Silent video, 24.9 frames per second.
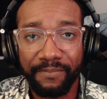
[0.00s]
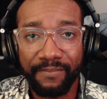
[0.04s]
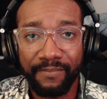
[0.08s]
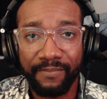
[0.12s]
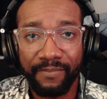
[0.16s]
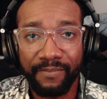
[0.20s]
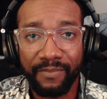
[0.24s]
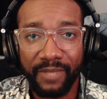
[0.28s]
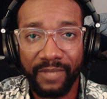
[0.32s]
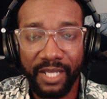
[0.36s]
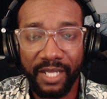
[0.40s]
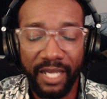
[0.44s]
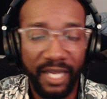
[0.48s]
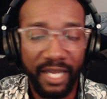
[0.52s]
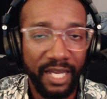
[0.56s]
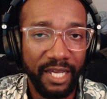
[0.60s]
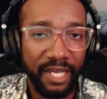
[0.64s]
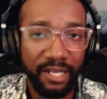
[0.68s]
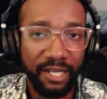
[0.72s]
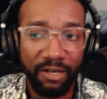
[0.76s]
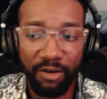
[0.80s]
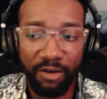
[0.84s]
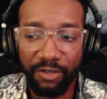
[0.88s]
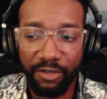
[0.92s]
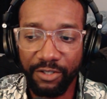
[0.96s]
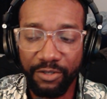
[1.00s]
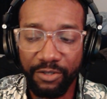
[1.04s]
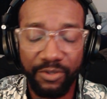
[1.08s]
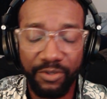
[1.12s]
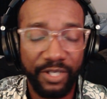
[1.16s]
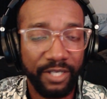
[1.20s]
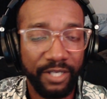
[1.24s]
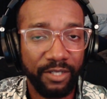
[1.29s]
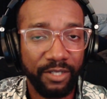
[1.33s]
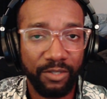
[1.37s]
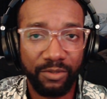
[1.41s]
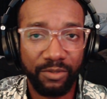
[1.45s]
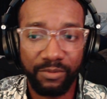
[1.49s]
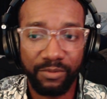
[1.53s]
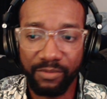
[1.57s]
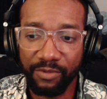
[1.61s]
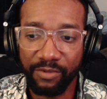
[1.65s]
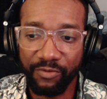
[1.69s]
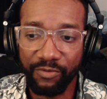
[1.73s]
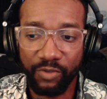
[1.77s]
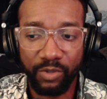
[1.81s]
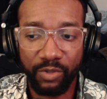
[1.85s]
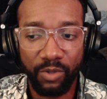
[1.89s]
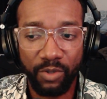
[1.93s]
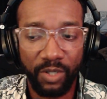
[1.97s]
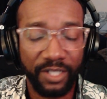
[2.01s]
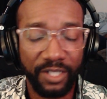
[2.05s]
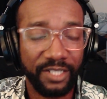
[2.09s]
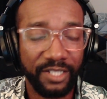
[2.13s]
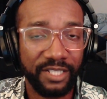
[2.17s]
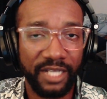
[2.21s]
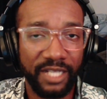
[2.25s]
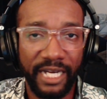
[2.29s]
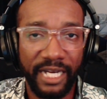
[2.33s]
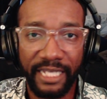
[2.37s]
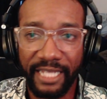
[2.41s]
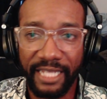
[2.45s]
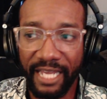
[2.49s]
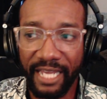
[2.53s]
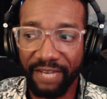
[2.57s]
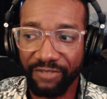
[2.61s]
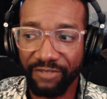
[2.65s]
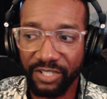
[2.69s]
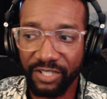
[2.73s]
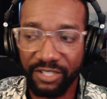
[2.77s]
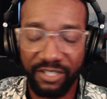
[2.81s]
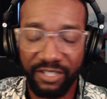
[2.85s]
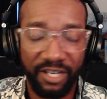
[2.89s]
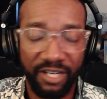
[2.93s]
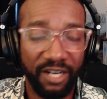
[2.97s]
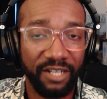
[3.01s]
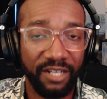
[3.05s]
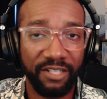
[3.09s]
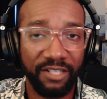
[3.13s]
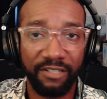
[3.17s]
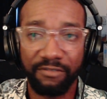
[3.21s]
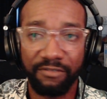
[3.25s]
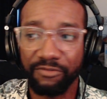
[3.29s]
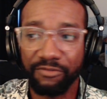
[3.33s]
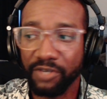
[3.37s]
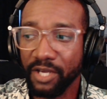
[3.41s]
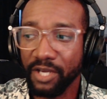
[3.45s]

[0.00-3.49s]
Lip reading: And on Udio, if you go on the site, they have a ton of